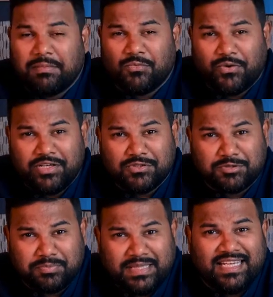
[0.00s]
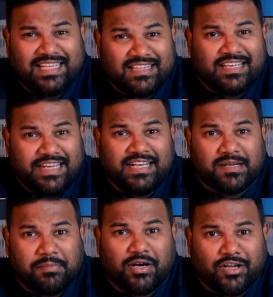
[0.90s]
am going to speak in the
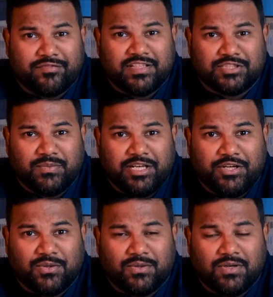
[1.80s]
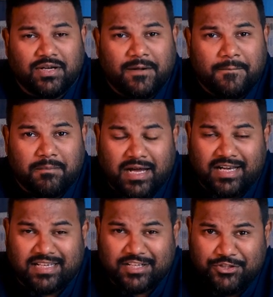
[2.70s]
later part of this video,
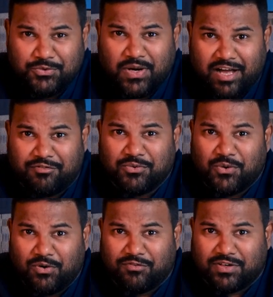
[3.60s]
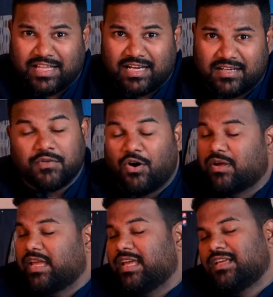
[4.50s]
but you have to hold for that.
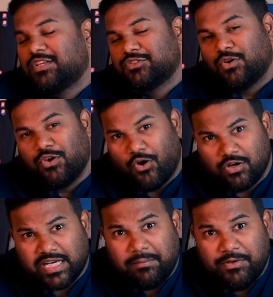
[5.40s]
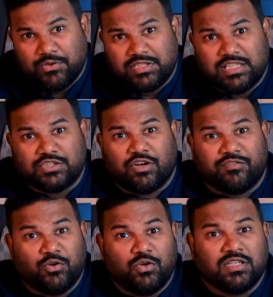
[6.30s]
Okay, so long-time users
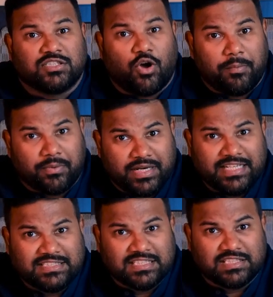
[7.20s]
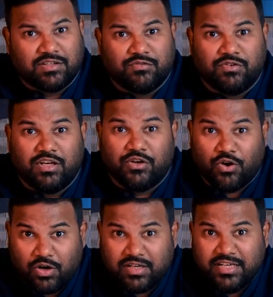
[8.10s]
of Google's operating system will
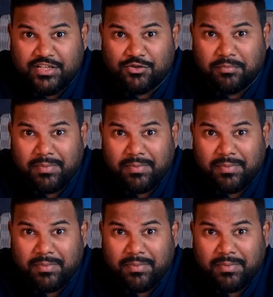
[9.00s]
not need to